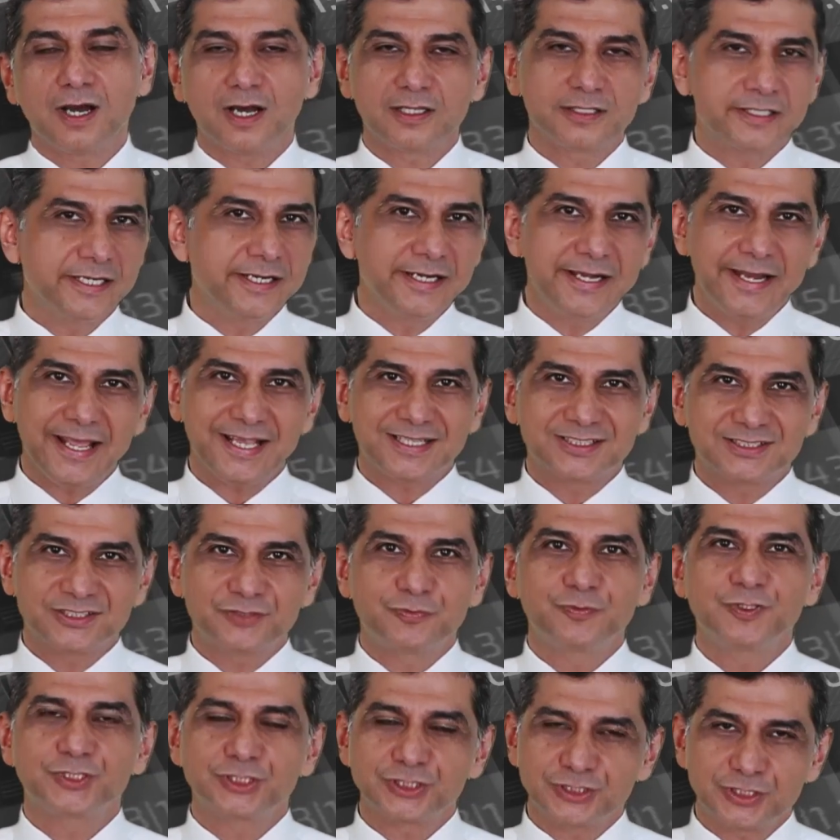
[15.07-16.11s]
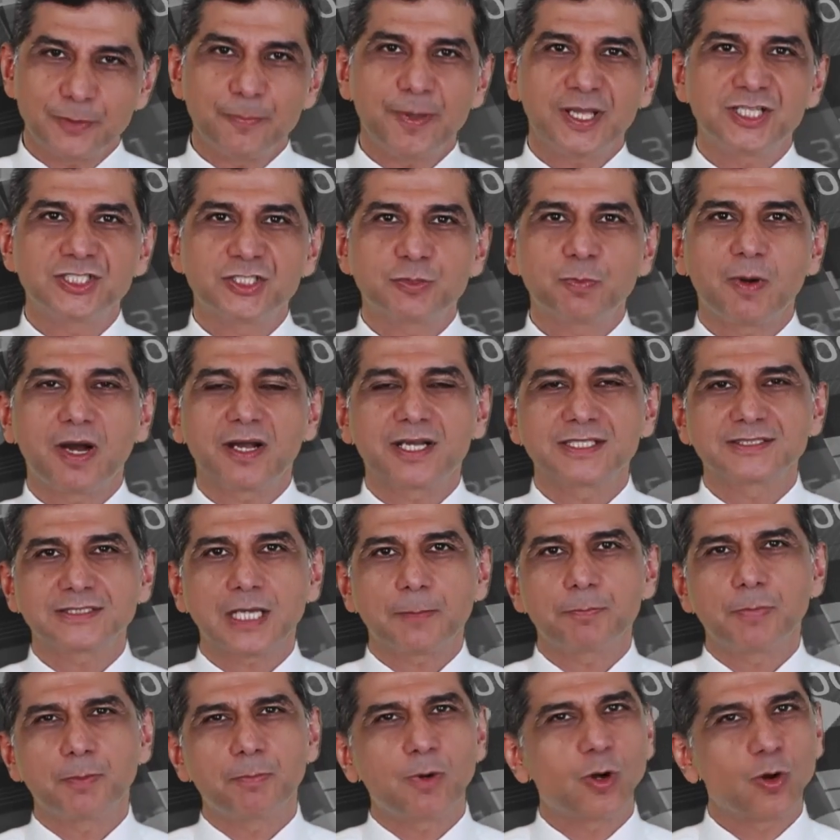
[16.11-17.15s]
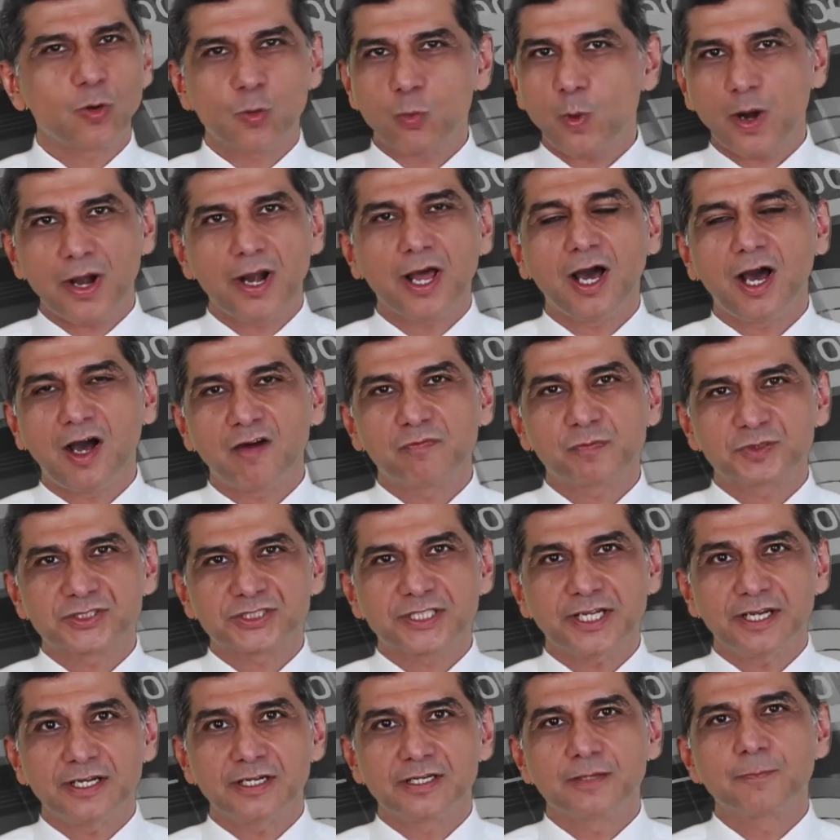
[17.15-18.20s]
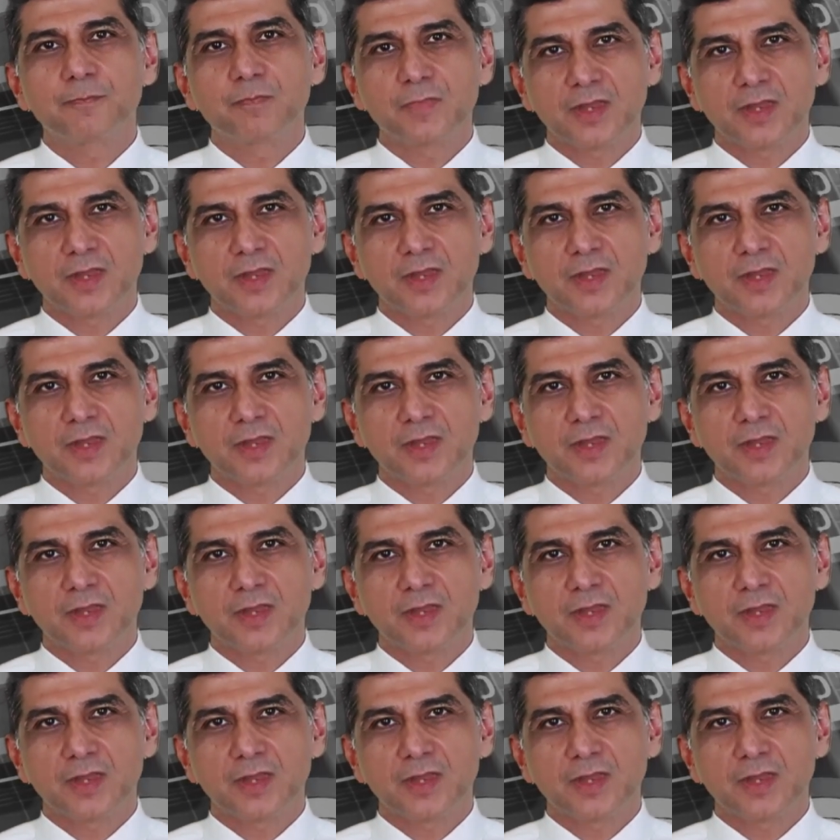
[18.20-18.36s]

The index, which is the benchmark, is up about 1.5%